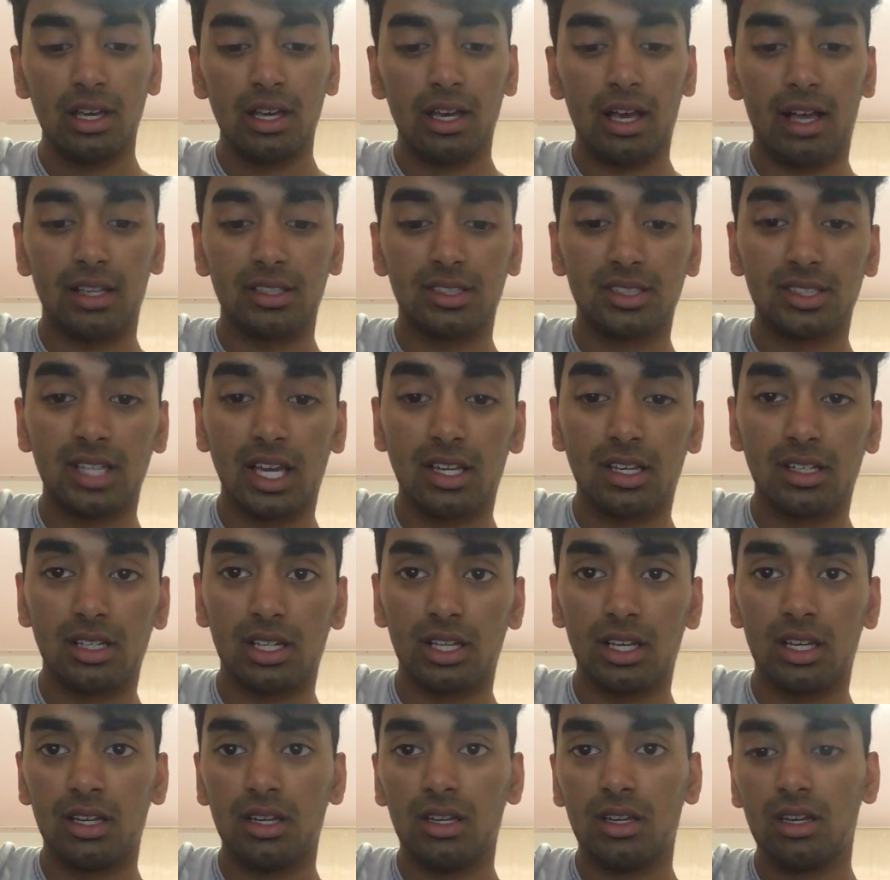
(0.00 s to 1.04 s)
And
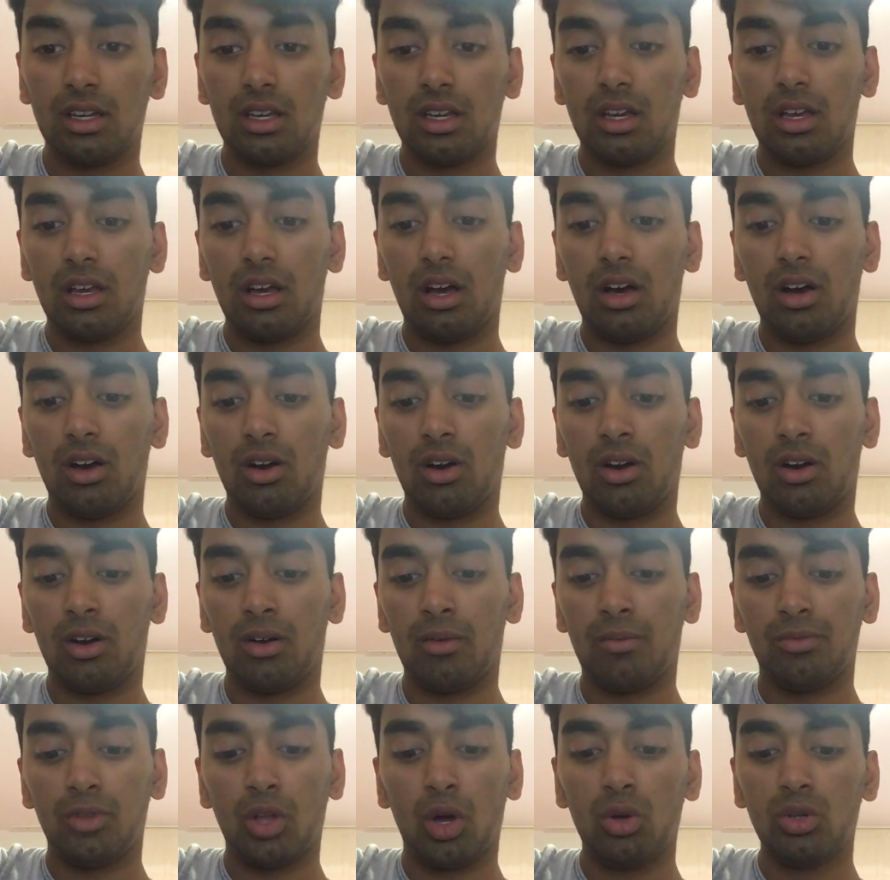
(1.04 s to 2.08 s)
secondly,
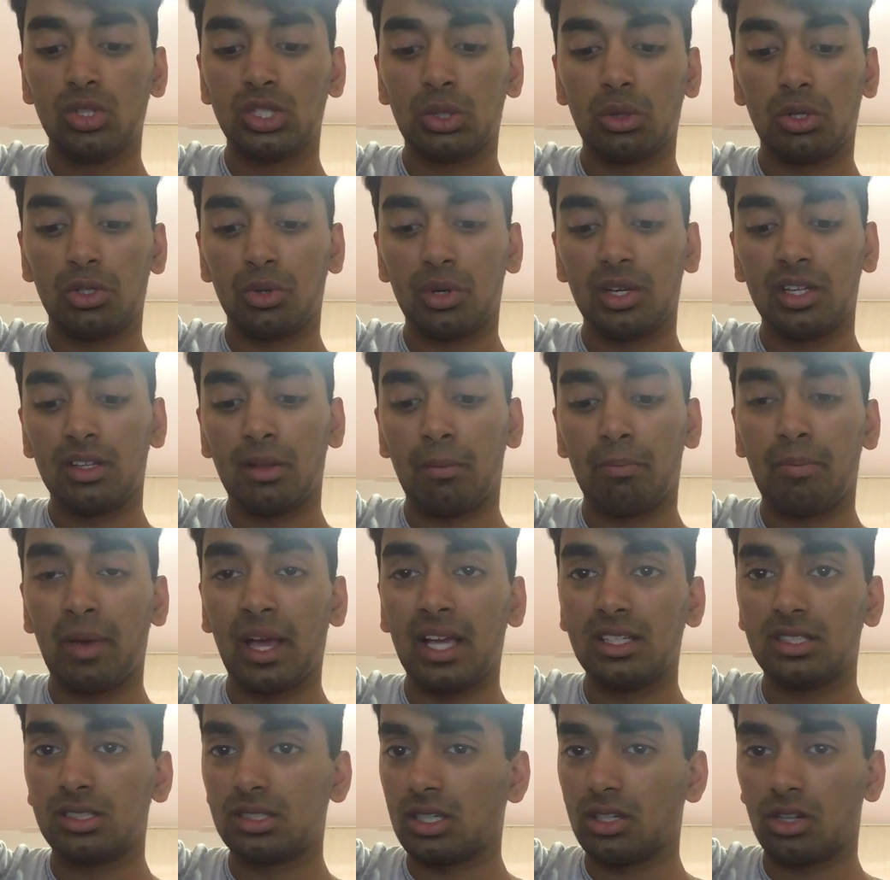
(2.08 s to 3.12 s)
those who are doing the
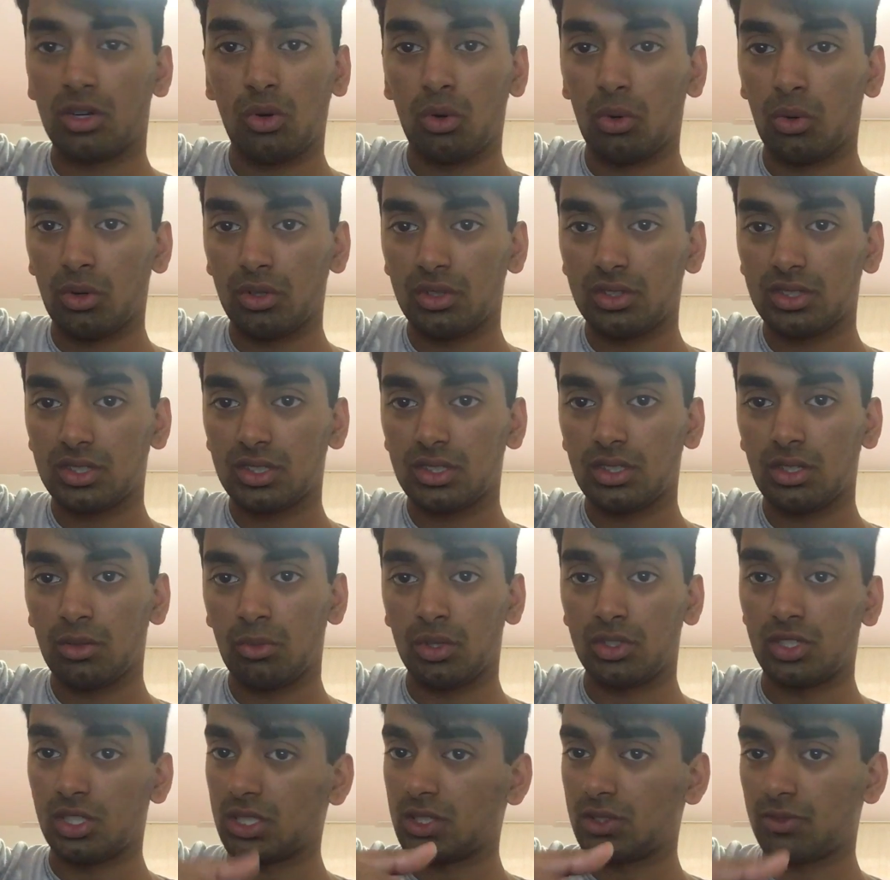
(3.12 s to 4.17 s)
basic chords,
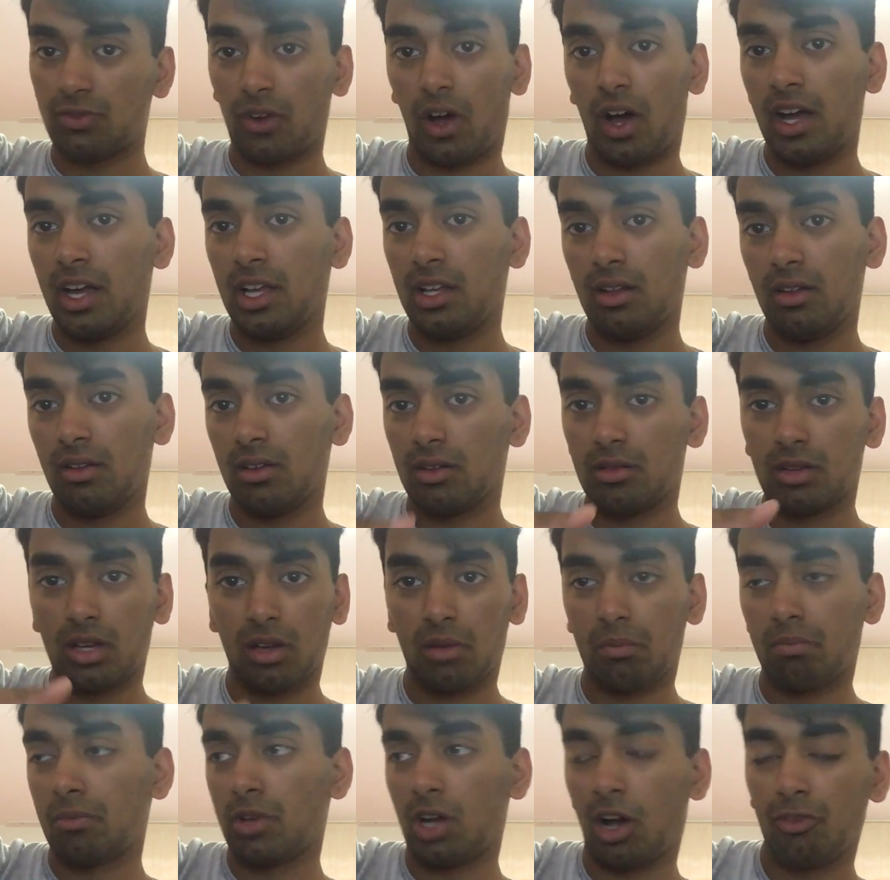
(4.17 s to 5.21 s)
which is fine,
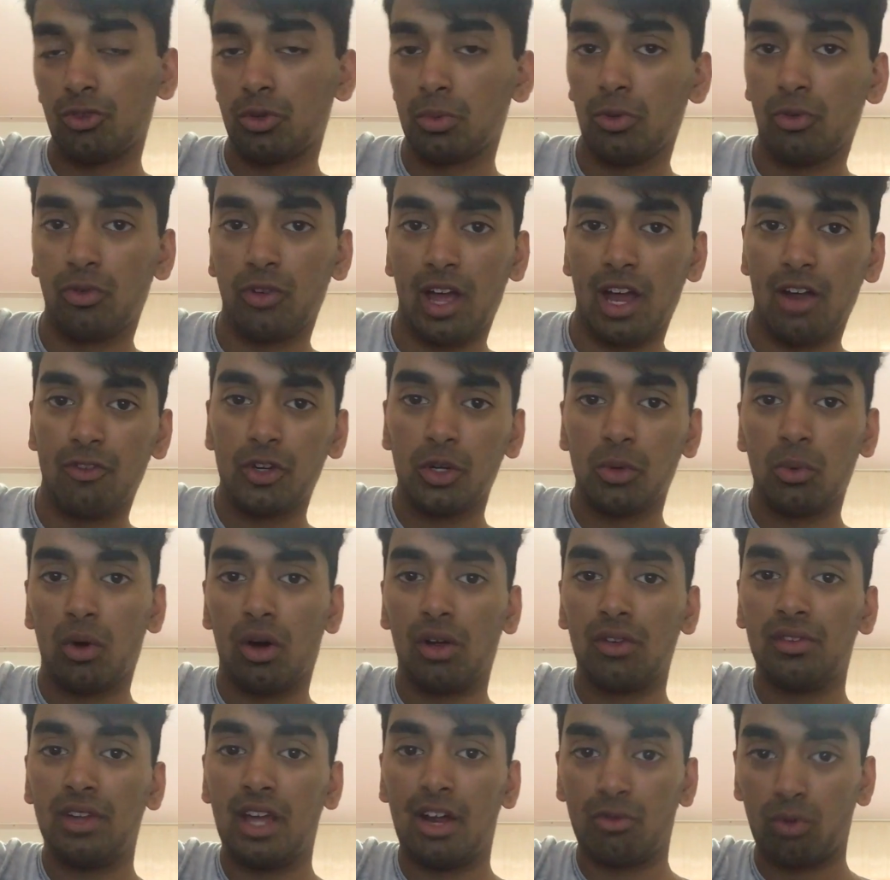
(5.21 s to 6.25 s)
comfortable for
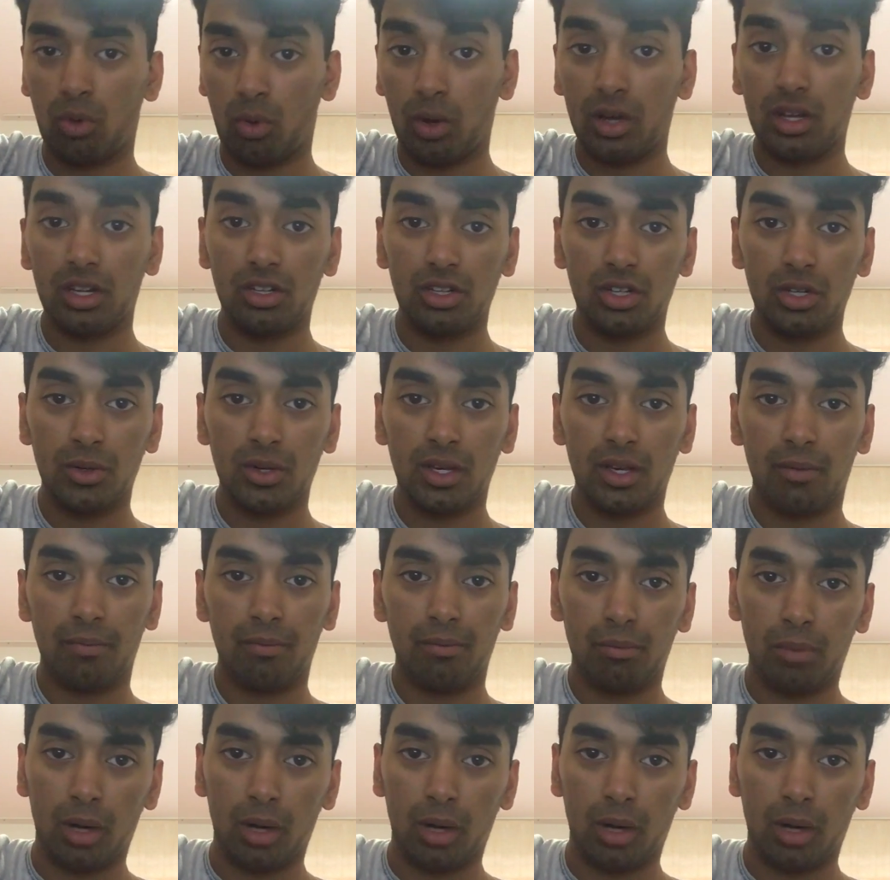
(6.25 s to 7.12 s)
everyone can do it.